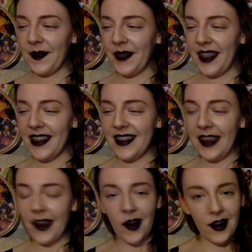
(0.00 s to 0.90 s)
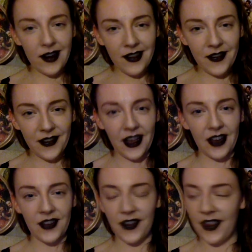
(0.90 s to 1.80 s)
That seeing her in the
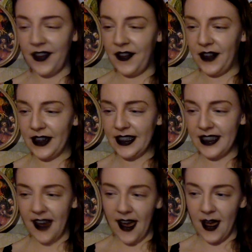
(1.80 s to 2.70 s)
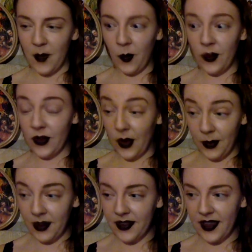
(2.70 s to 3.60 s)
flesh for the first time was
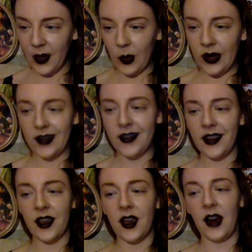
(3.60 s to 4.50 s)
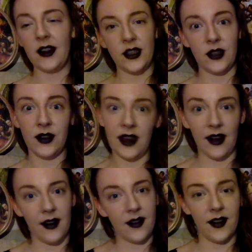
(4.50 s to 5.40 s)
almost like witnessing a cartoon
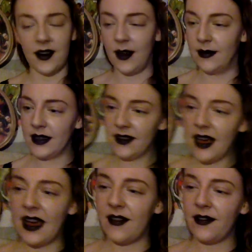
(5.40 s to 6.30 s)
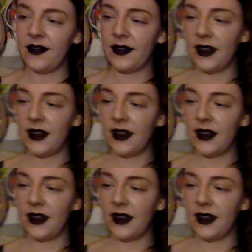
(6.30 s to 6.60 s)
character come to life.